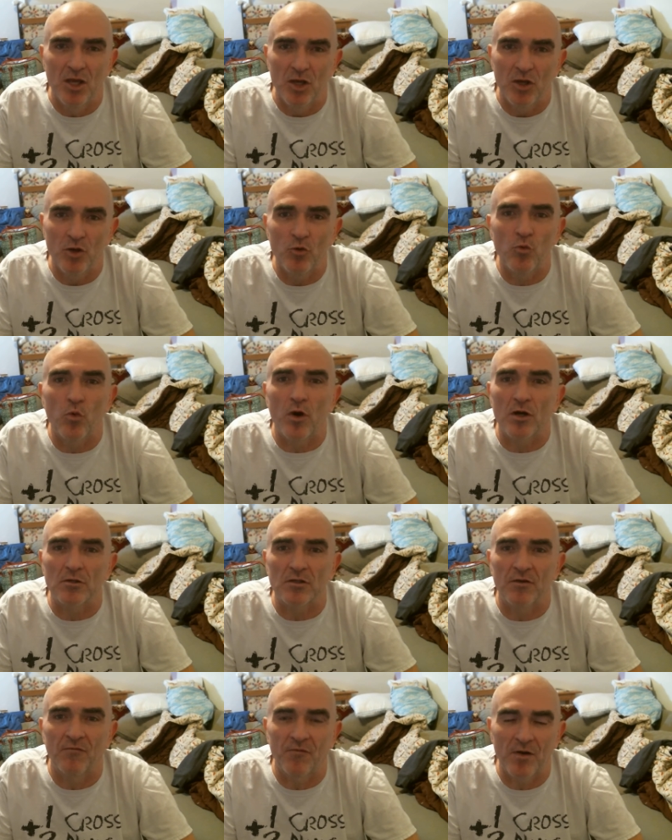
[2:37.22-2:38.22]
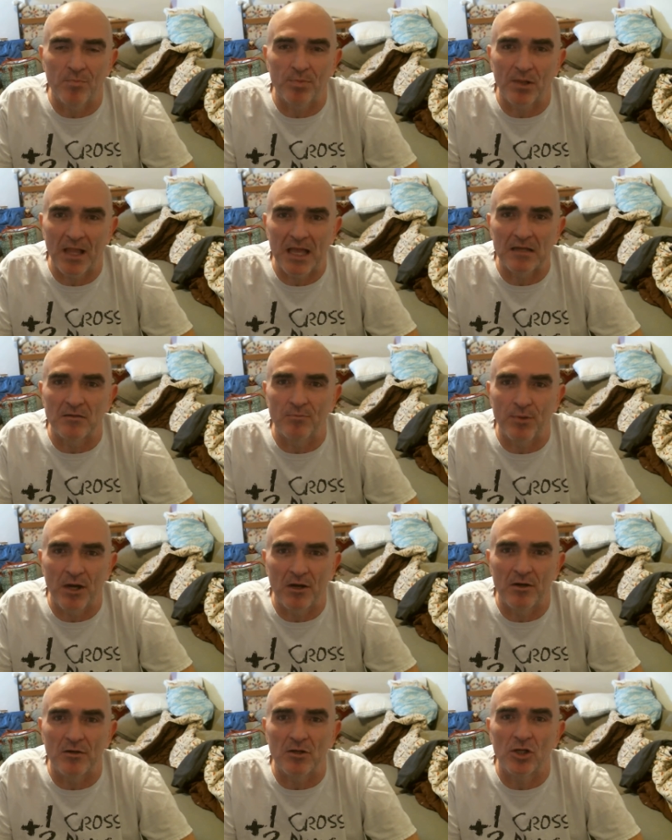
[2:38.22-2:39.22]
who worked for Planned
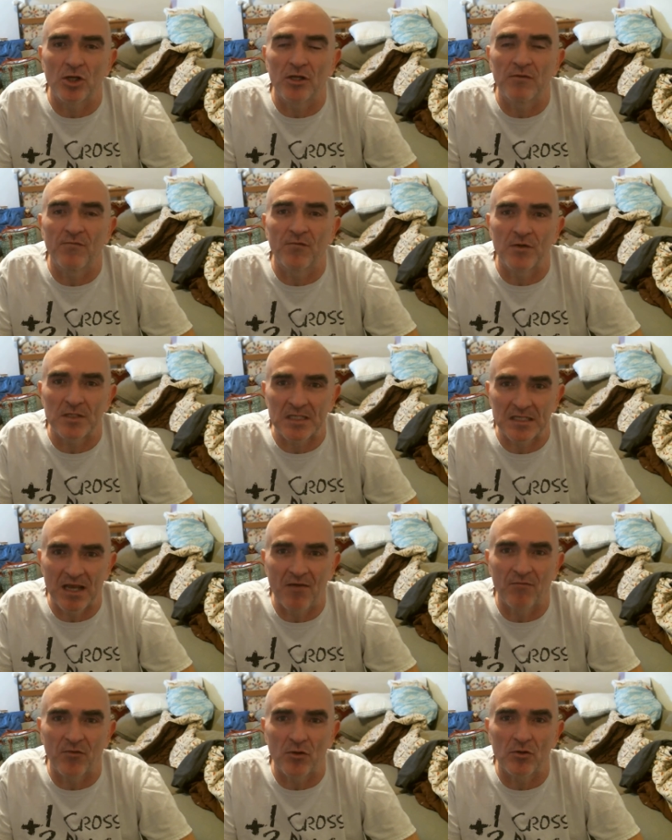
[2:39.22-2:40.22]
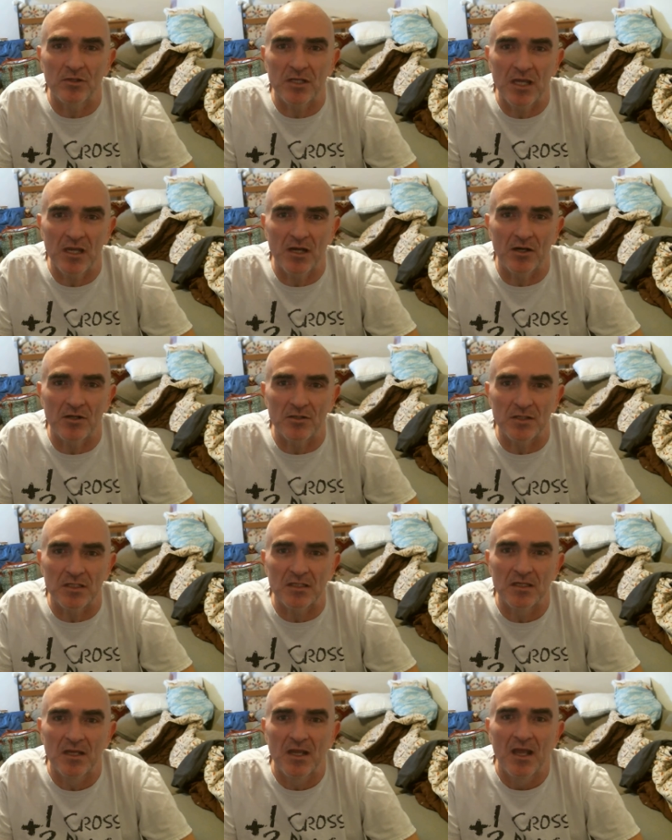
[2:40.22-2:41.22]
Parenthood for several
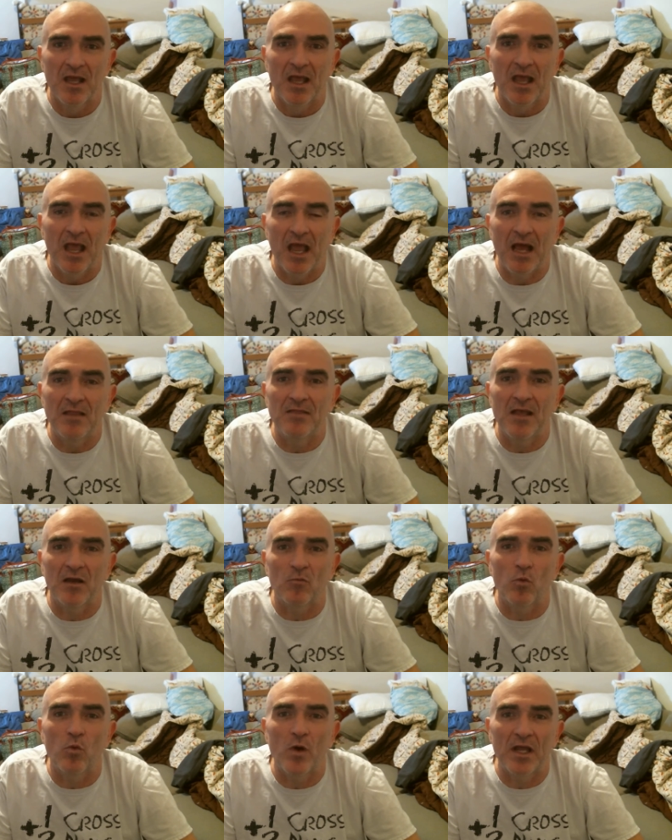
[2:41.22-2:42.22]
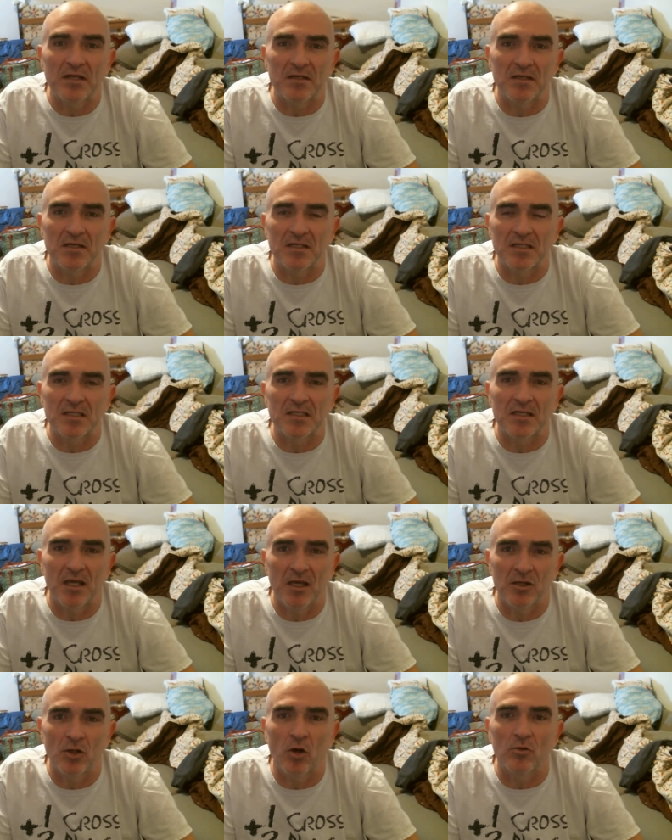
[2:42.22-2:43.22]
years and then witnessed
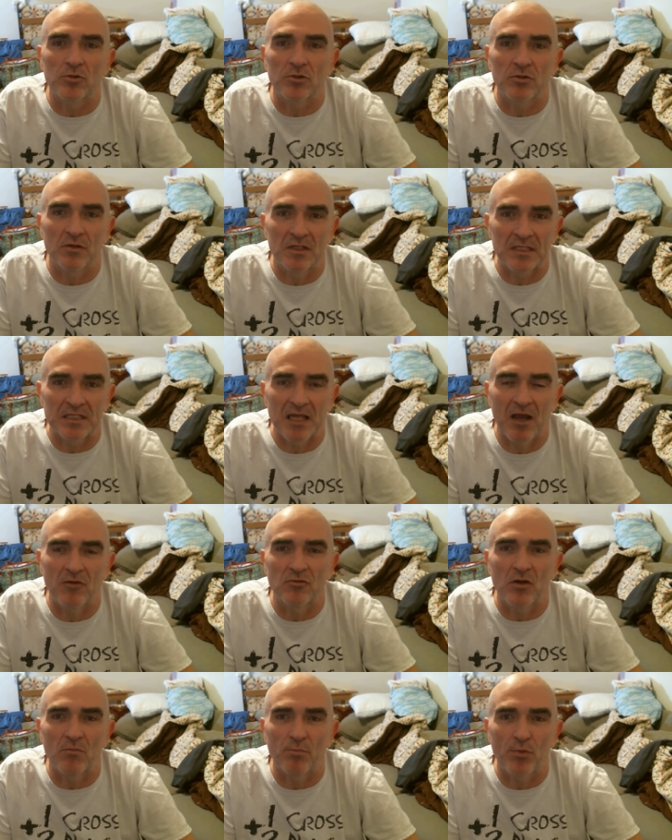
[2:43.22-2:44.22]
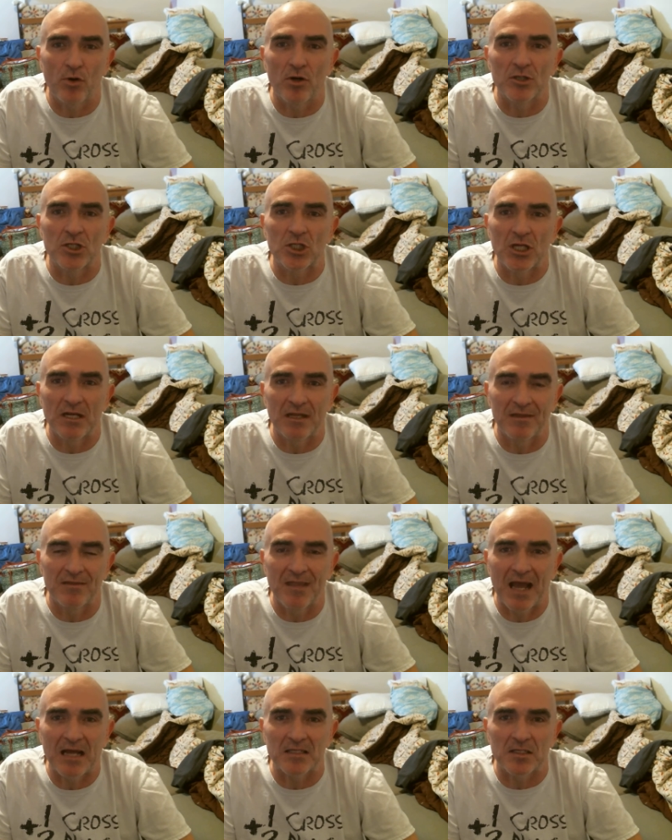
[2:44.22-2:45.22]
an ultrasound abortion,
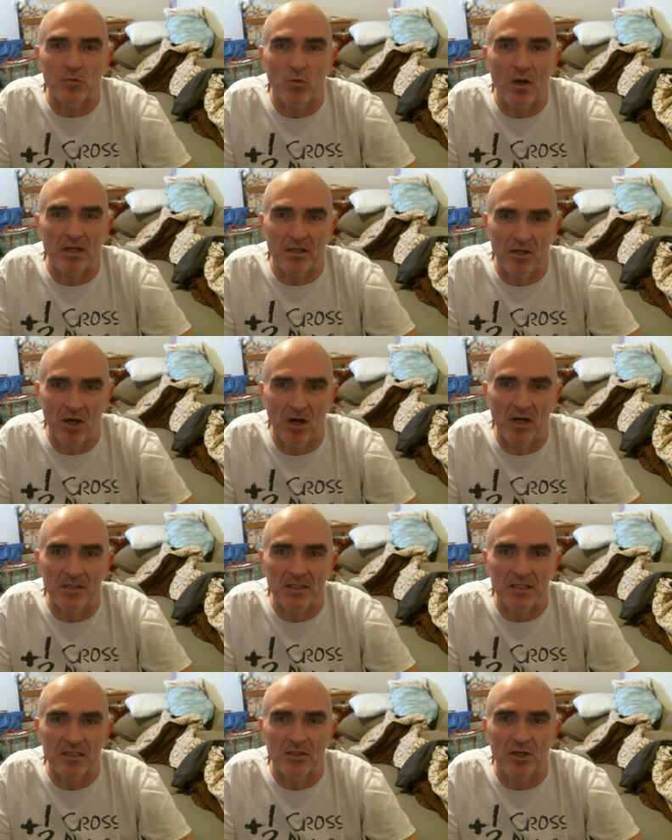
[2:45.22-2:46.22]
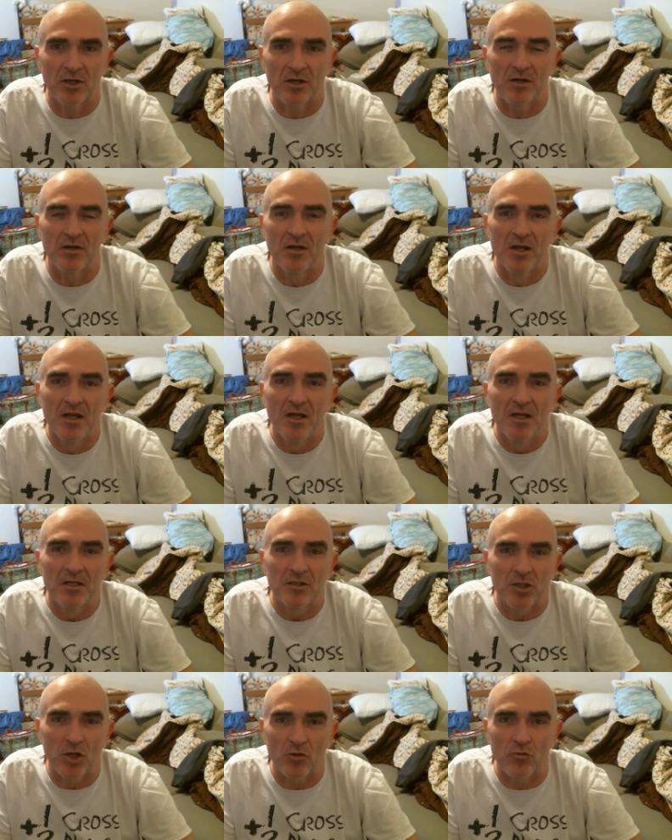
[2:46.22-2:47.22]
and that's what caused her
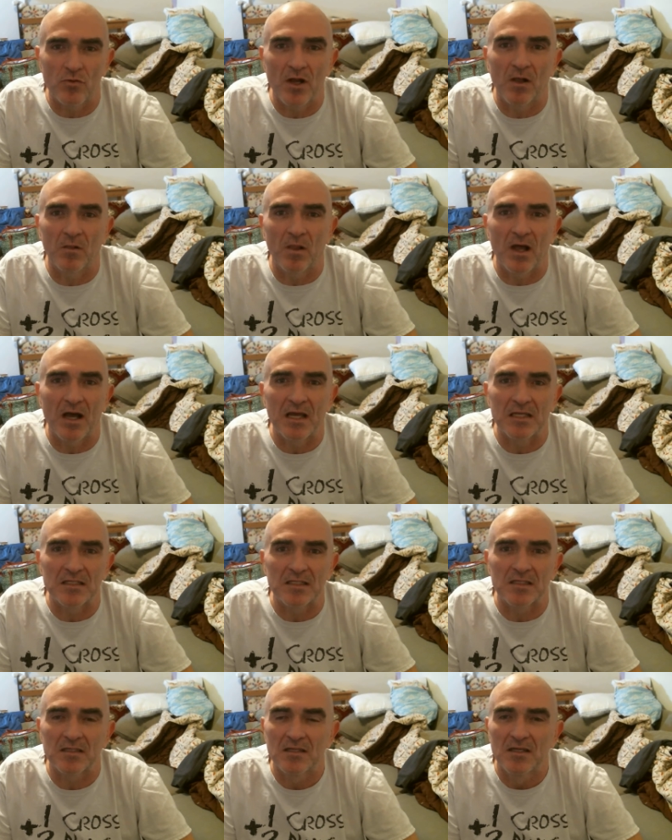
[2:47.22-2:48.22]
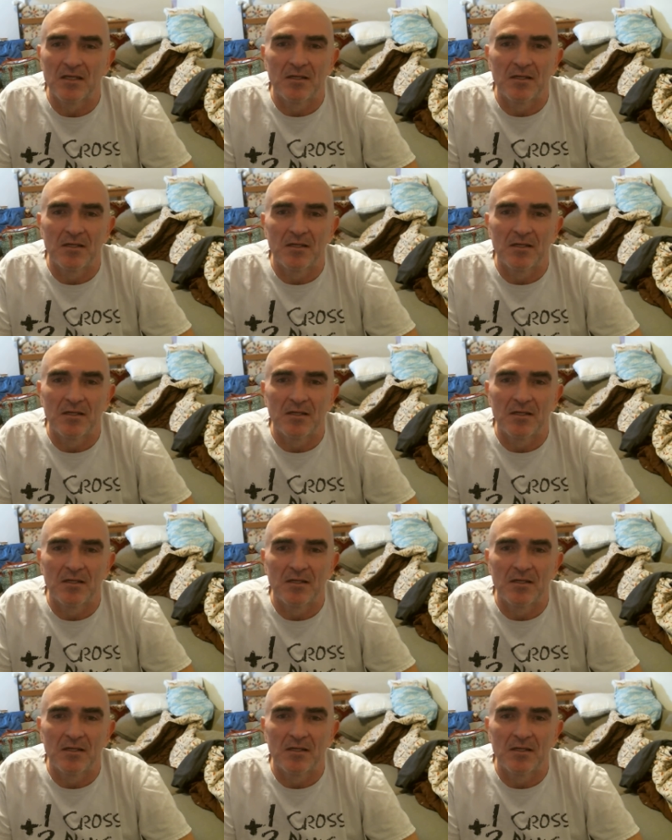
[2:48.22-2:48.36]
to realize